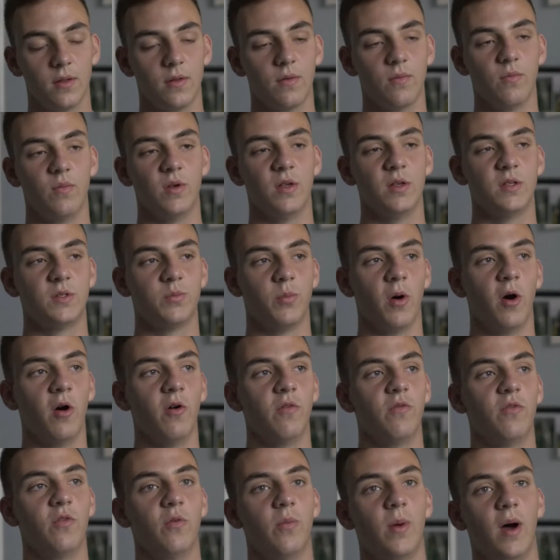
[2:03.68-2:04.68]
We spoke
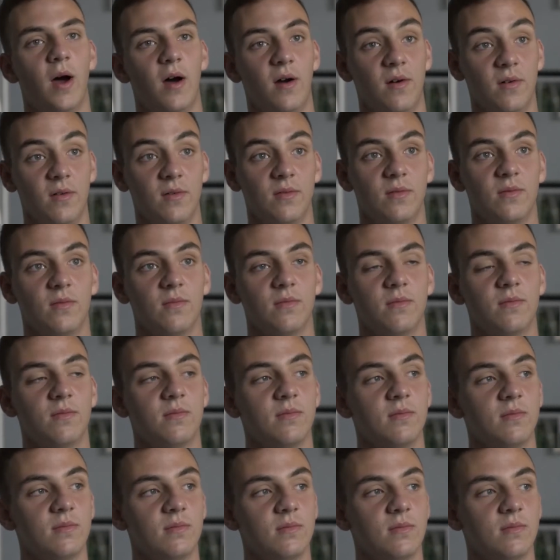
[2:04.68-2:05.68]
for about
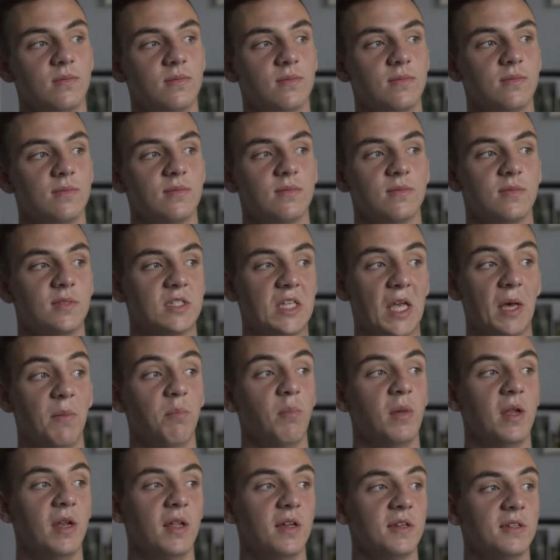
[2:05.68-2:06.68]
10
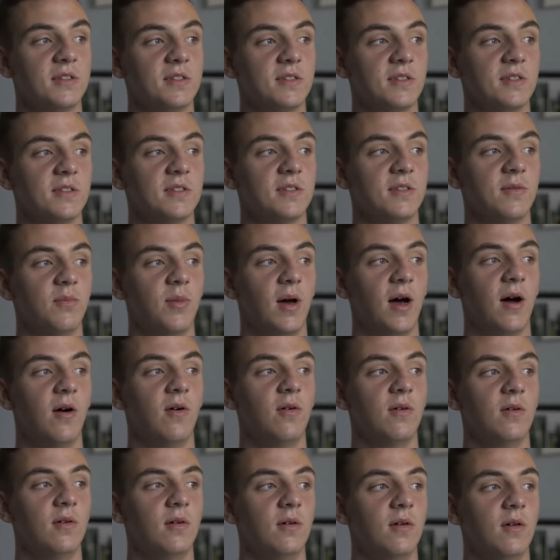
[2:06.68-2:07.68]
minutes just
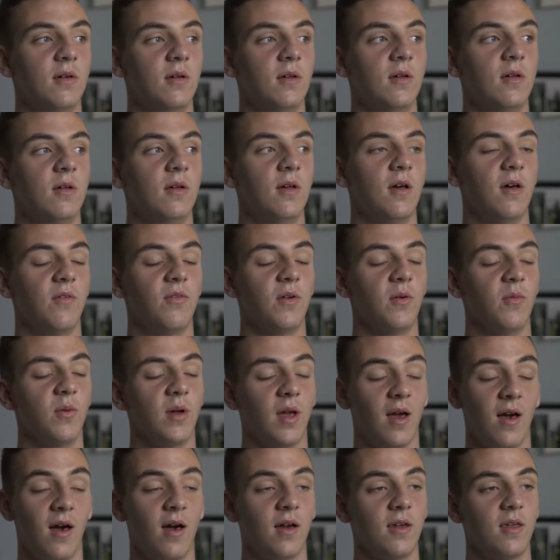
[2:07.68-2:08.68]
about, I think we
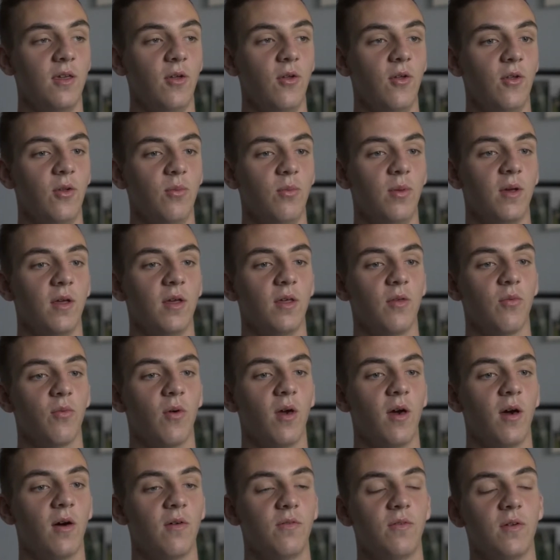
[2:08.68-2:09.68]
argued a bit as
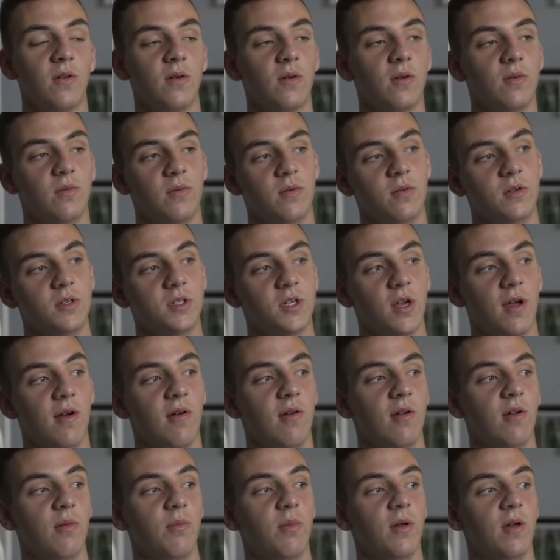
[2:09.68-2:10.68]
well. I think we were
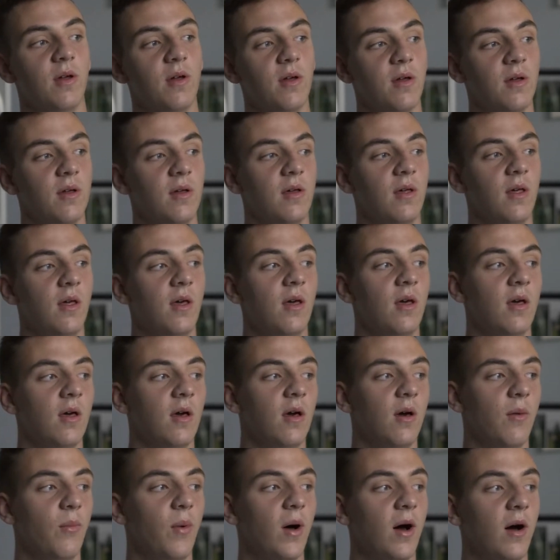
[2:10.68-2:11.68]
shouting a bit
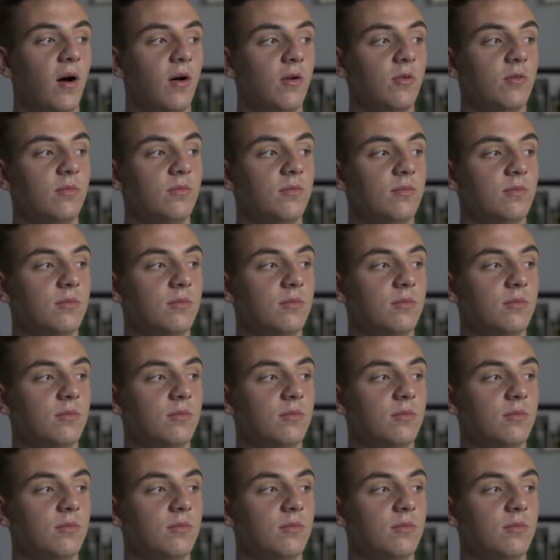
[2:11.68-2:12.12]
about